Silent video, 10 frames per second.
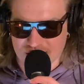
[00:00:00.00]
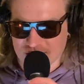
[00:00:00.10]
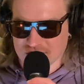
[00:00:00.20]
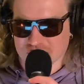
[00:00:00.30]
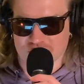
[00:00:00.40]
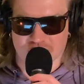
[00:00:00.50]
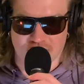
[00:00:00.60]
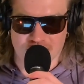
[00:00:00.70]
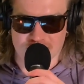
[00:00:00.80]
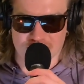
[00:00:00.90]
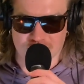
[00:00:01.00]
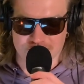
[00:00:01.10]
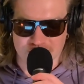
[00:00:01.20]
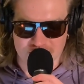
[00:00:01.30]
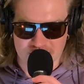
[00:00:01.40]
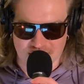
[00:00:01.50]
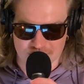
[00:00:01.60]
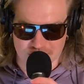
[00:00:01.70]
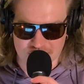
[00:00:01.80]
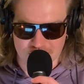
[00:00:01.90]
strange will have just happened,